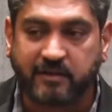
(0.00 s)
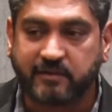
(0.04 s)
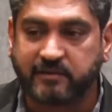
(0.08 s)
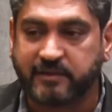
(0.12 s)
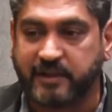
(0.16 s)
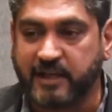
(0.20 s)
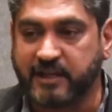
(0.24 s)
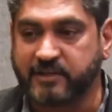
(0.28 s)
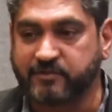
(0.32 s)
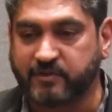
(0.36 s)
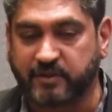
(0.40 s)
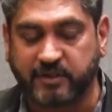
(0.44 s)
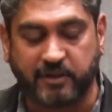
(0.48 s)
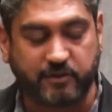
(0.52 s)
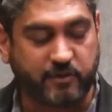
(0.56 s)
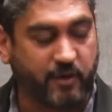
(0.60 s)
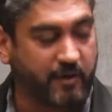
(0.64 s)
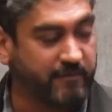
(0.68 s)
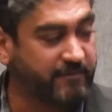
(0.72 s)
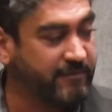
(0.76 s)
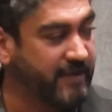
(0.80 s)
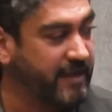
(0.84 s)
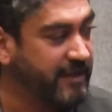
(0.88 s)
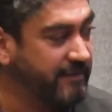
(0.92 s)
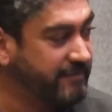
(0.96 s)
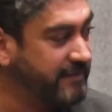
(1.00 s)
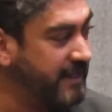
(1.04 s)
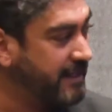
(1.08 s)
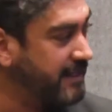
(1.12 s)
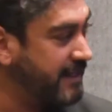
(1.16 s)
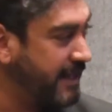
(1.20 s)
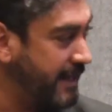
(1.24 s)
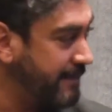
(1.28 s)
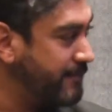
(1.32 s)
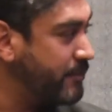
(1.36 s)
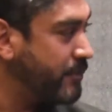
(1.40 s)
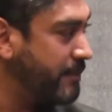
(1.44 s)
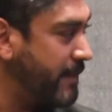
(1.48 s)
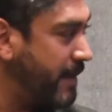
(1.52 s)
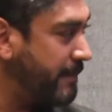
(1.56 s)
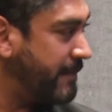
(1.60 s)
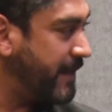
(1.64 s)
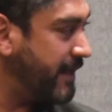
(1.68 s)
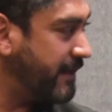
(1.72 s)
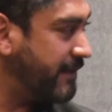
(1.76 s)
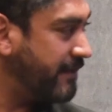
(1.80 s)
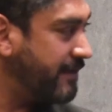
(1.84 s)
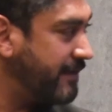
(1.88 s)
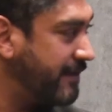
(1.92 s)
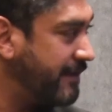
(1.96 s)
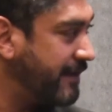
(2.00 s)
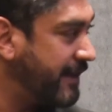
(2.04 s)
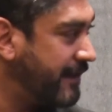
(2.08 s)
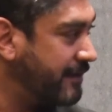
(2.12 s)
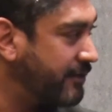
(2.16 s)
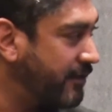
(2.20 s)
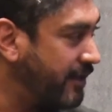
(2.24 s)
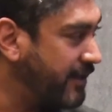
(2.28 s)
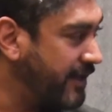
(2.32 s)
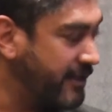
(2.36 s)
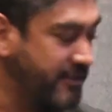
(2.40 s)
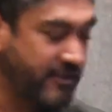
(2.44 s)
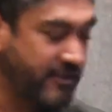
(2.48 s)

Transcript: these were the top five that came to my mind. I thought I